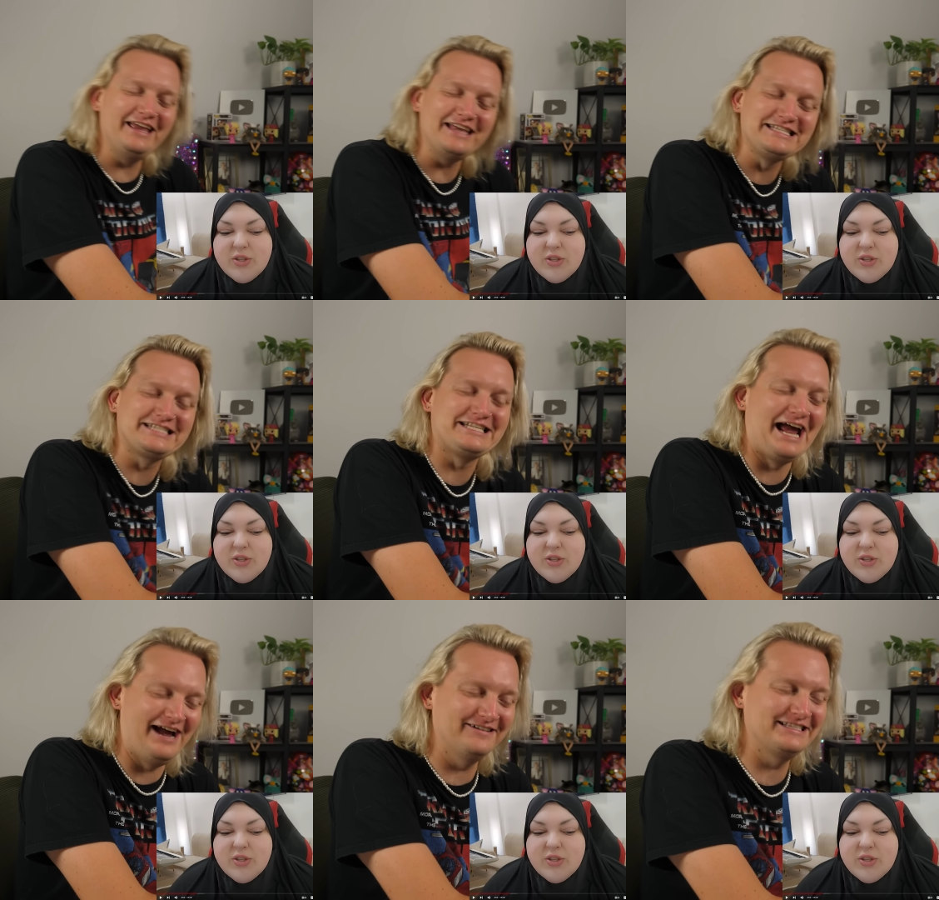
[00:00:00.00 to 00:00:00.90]
Speaker 1: it
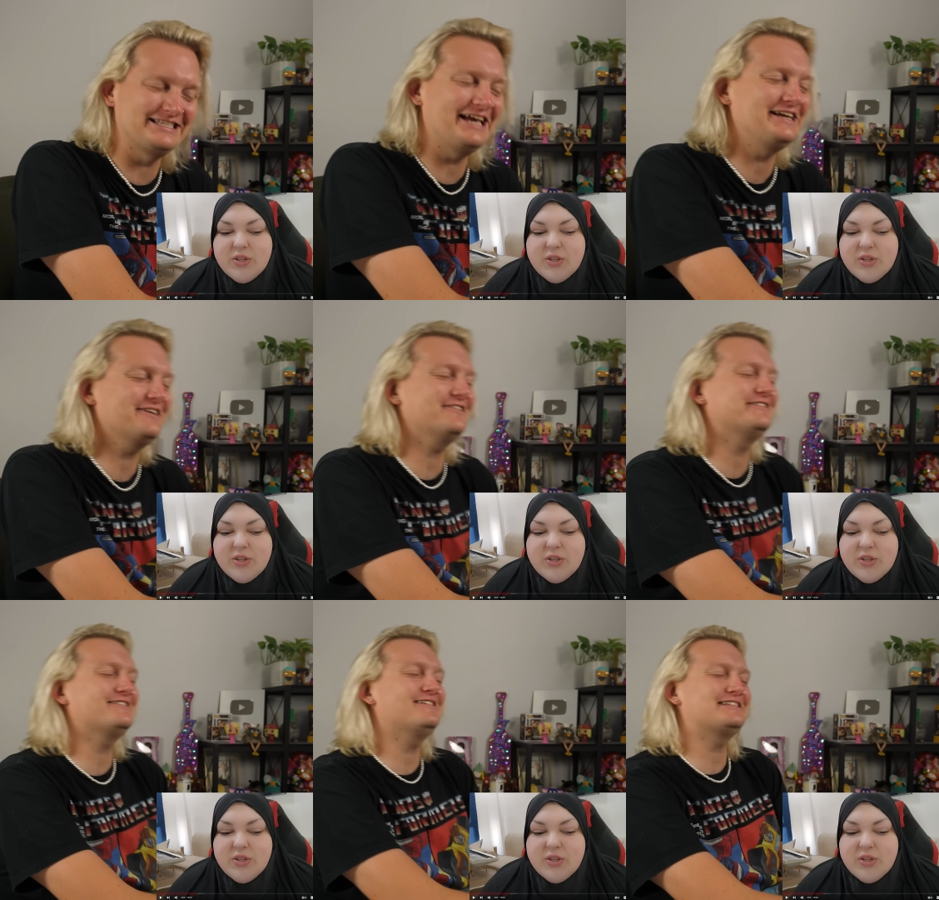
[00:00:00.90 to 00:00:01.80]
sounds like
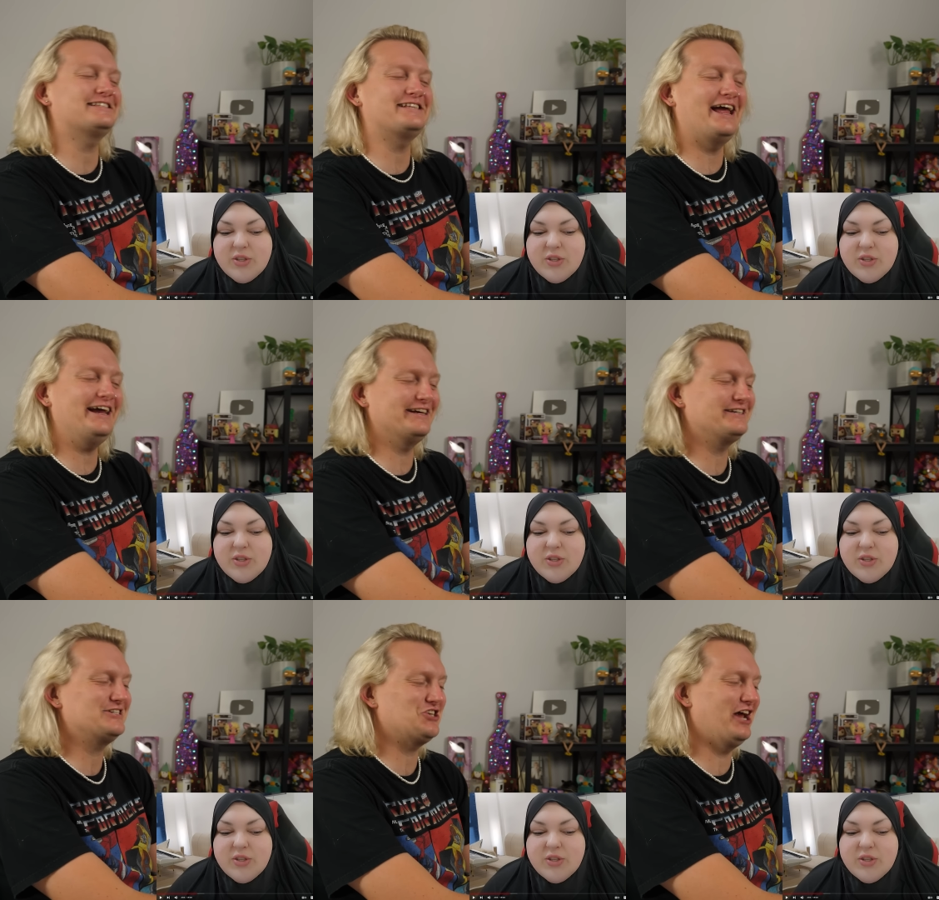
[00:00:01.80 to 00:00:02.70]
you're just
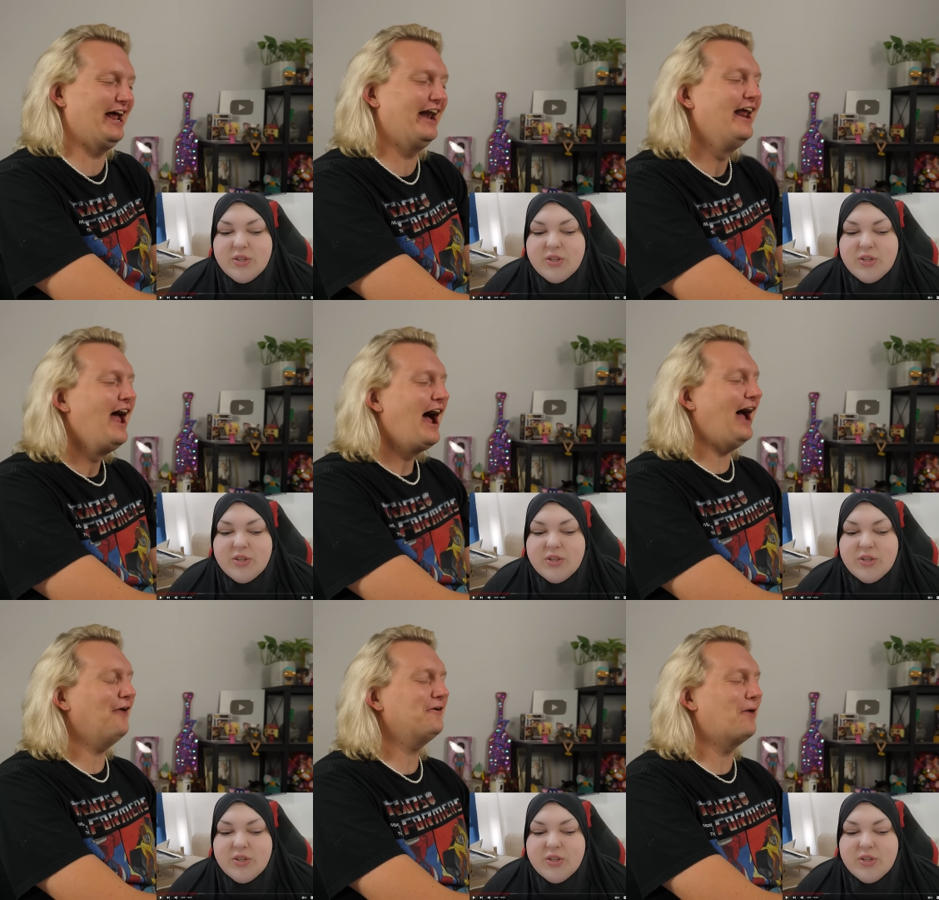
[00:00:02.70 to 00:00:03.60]
saying shit.
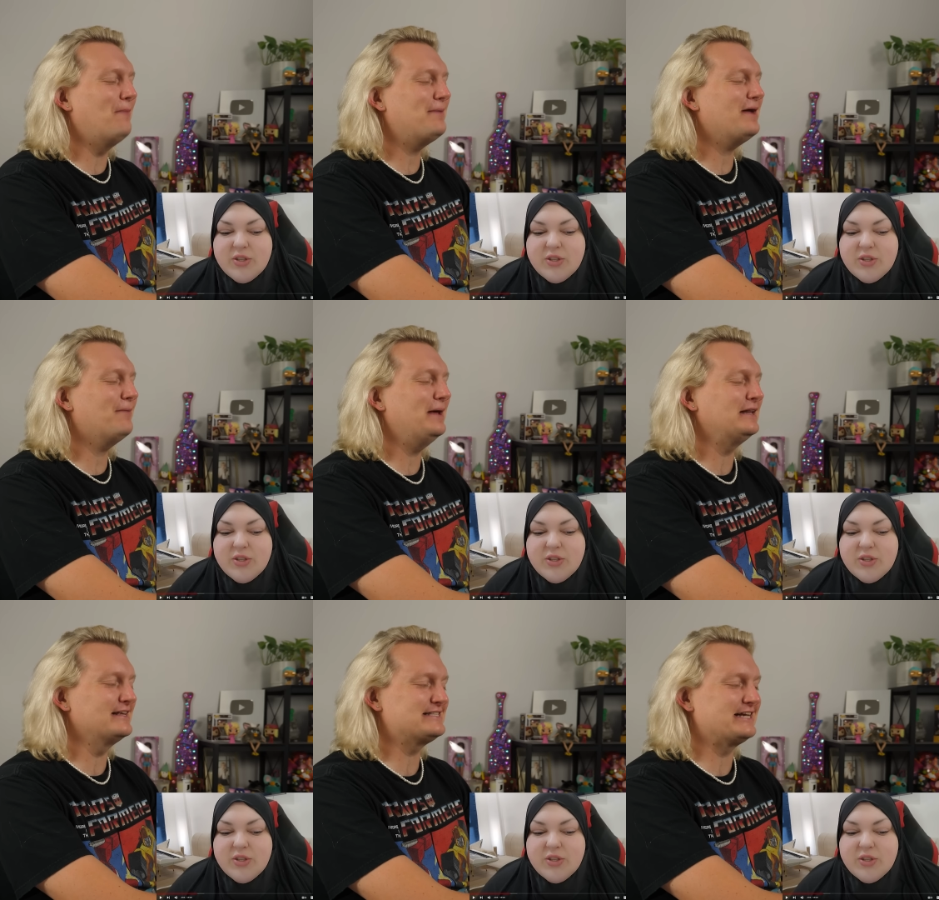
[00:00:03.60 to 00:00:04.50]
I don't know. Maybe I've
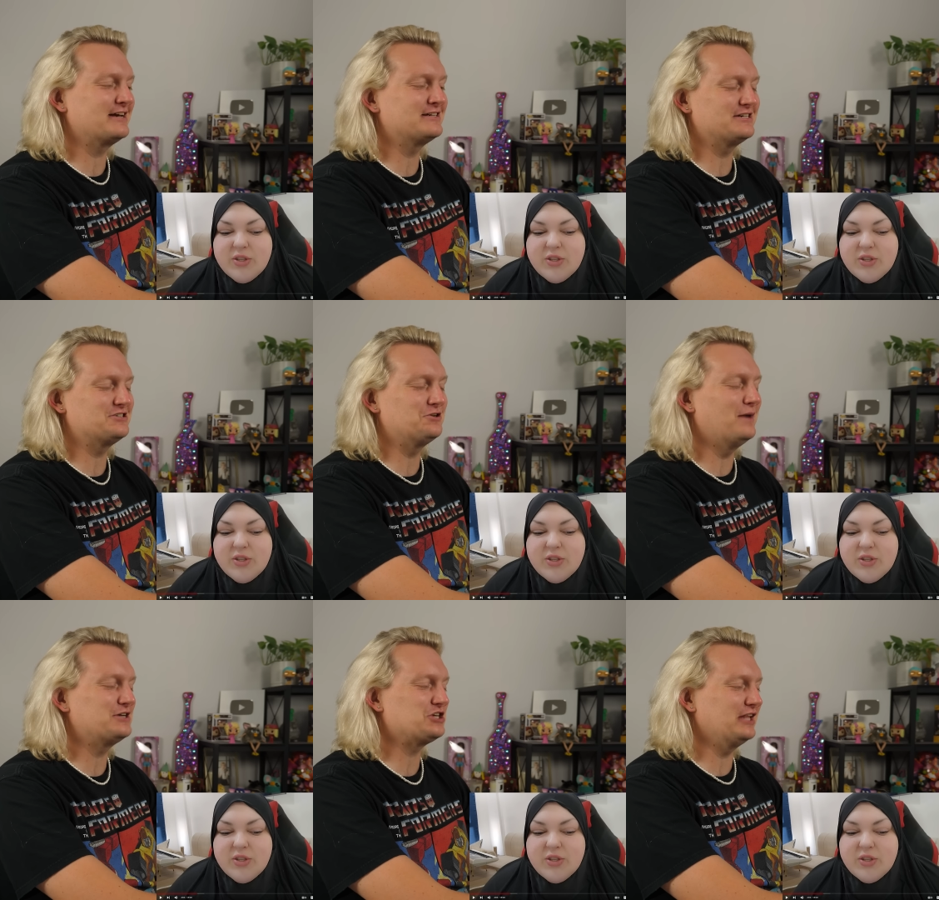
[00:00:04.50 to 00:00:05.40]
been listening to too
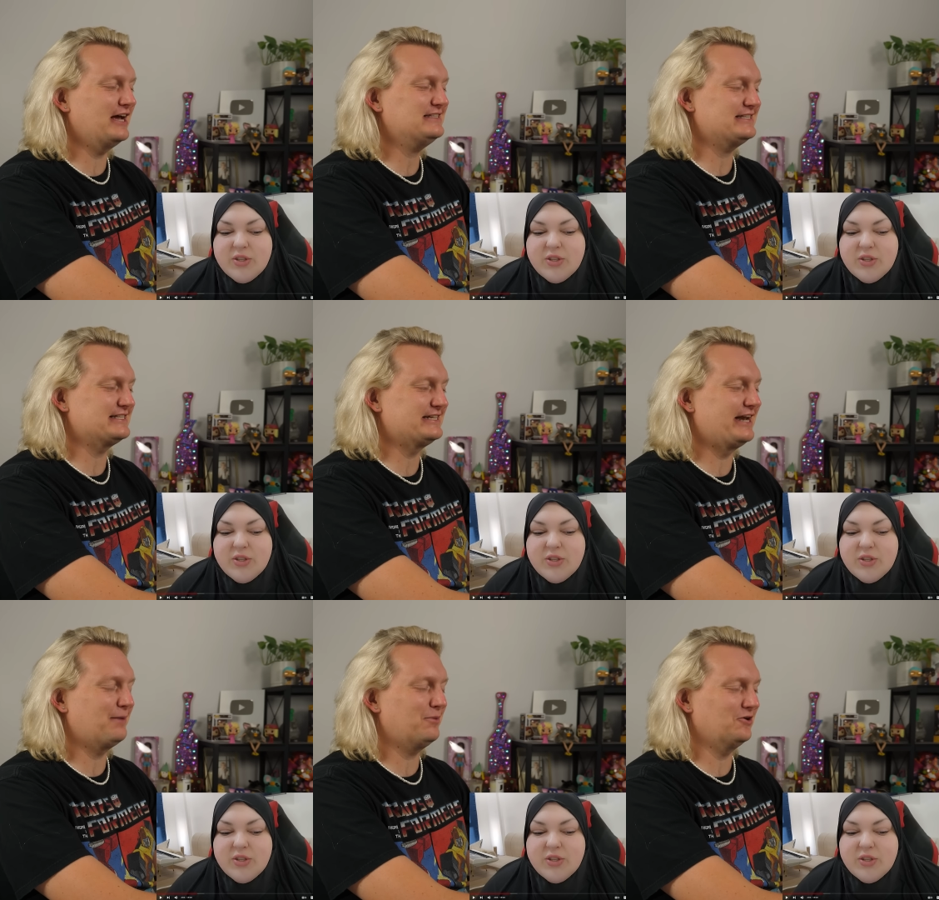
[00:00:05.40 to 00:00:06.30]
much Alexis
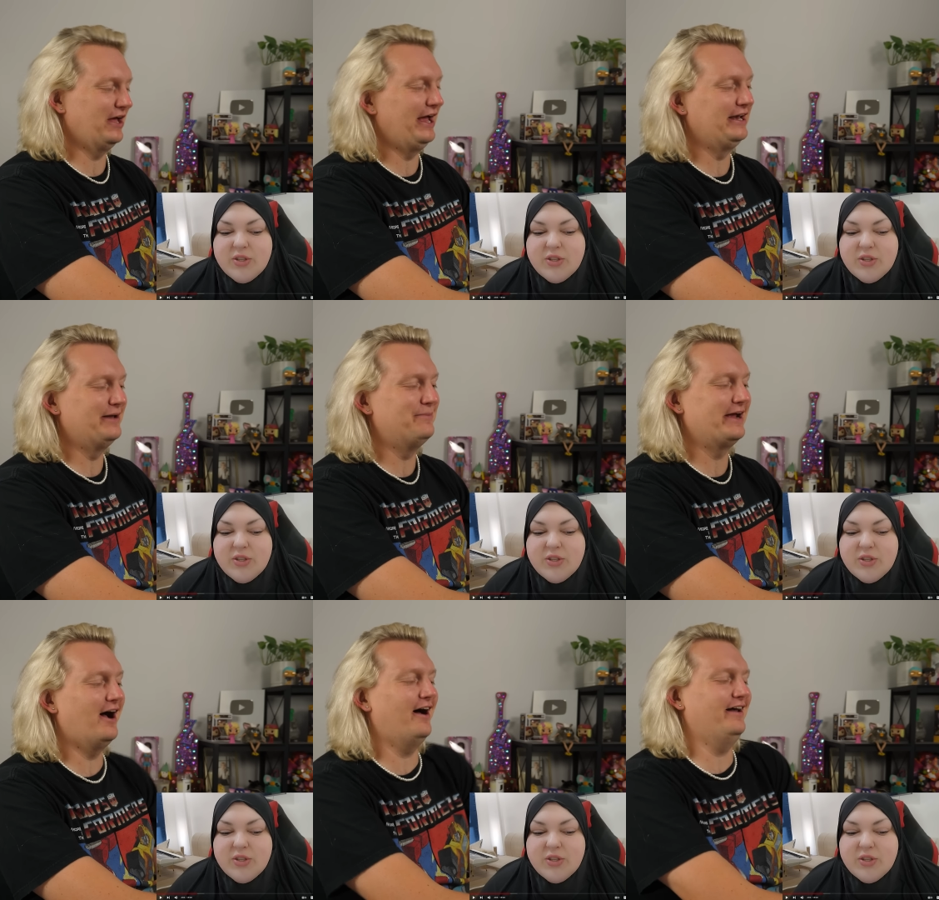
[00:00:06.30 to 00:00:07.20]
and Amber Lynn, to
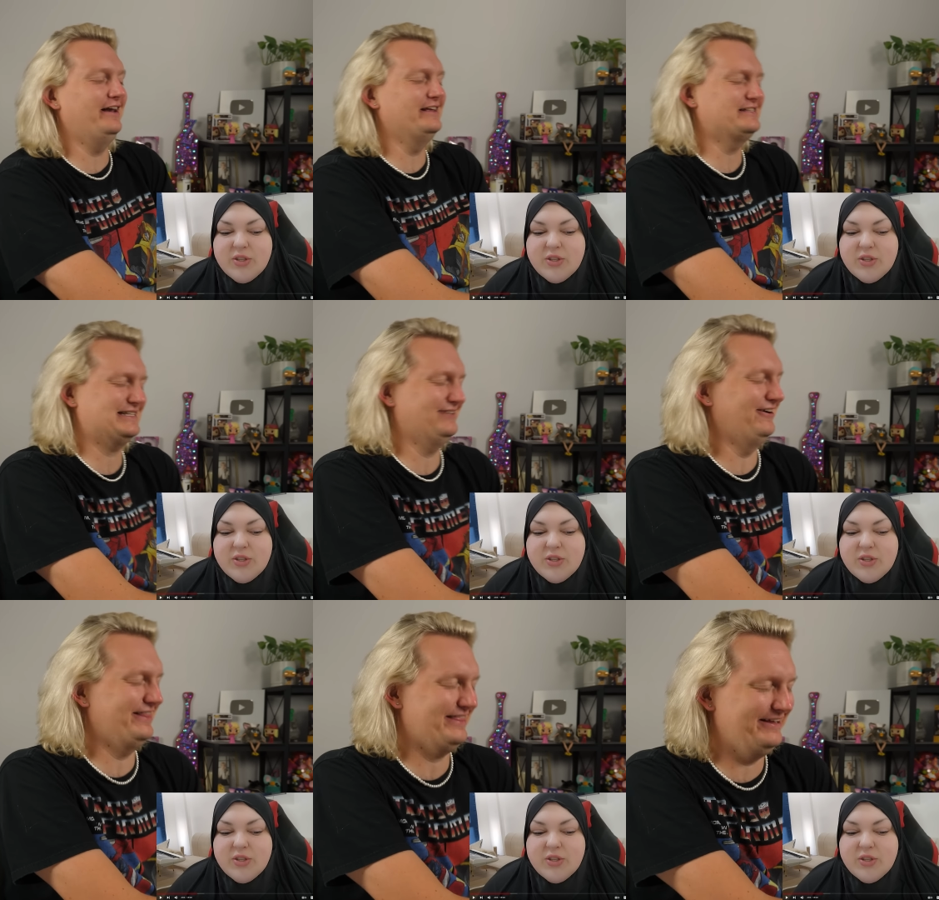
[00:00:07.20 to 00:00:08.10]
be honest
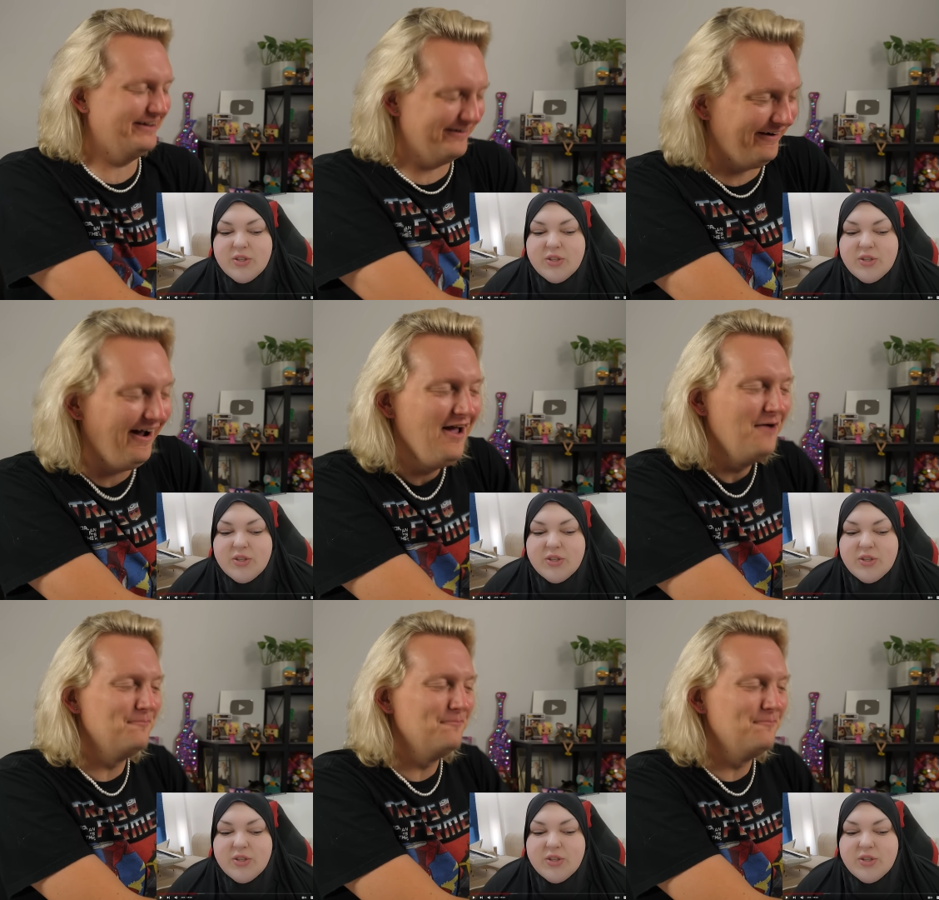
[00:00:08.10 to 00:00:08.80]
with you.